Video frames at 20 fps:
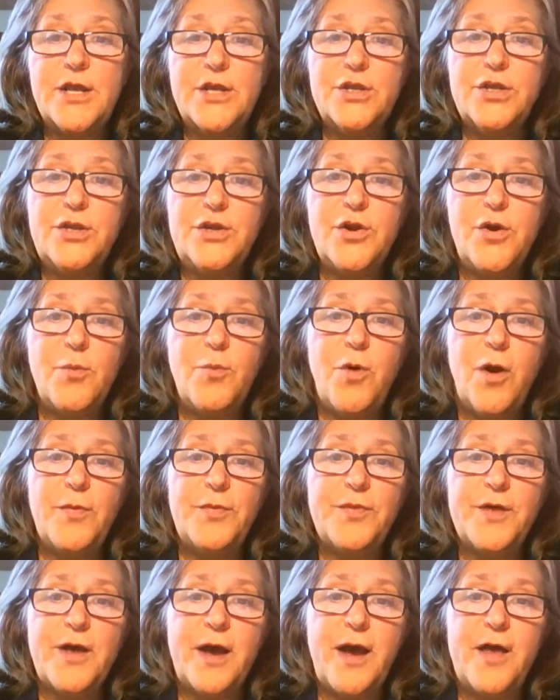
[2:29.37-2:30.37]
You don't
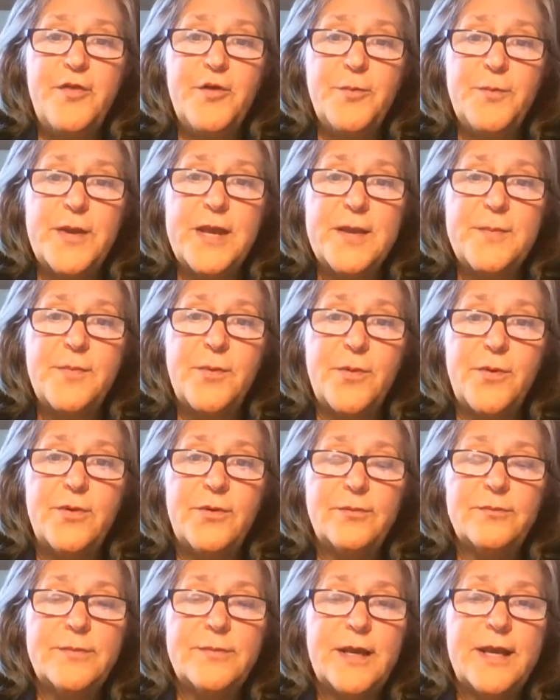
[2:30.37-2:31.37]
want the other
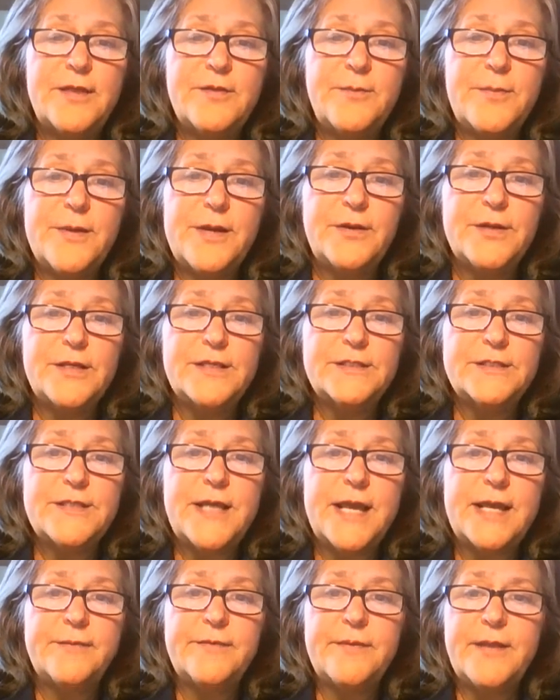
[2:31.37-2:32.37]
people in the building
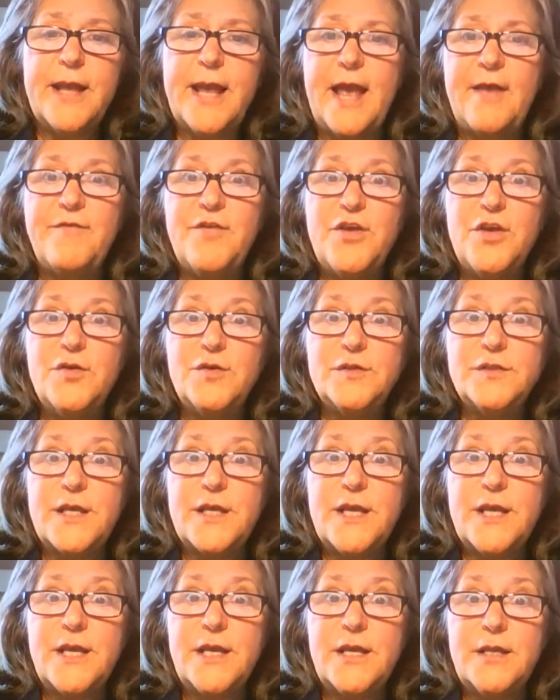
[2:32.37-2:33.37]
saying, have you
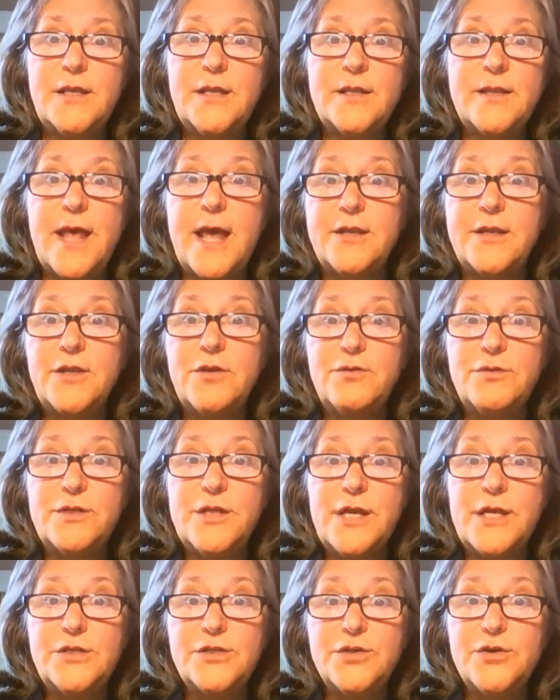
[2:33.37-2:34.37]
seen that new
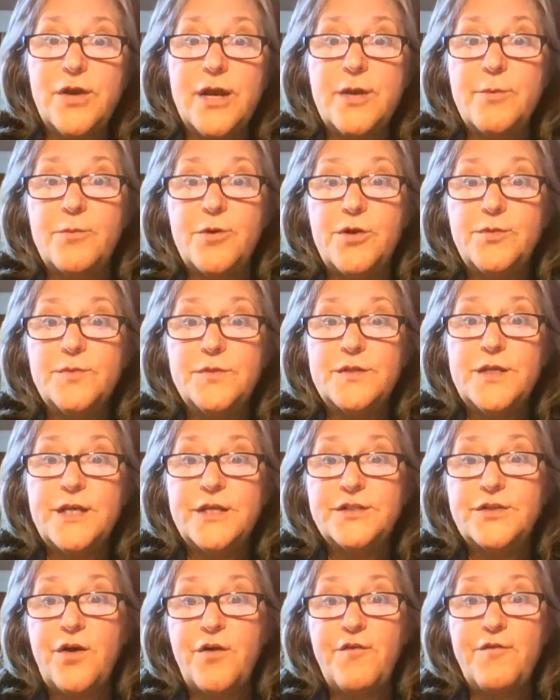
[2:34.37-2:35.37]
teacher in room
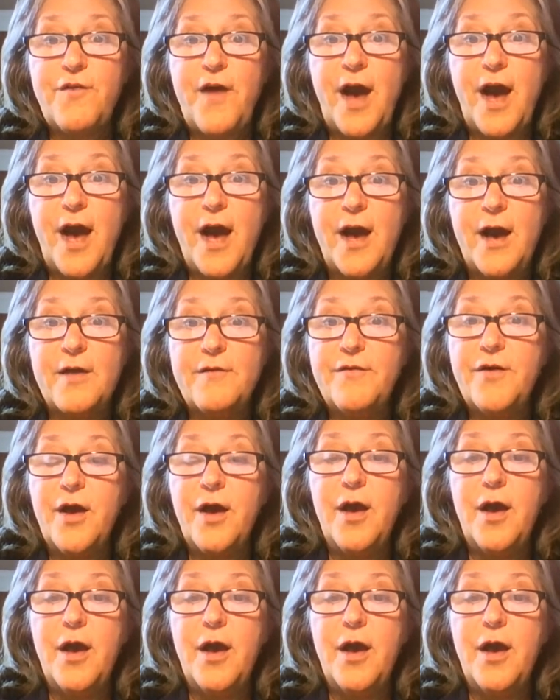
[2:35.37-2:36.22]
605?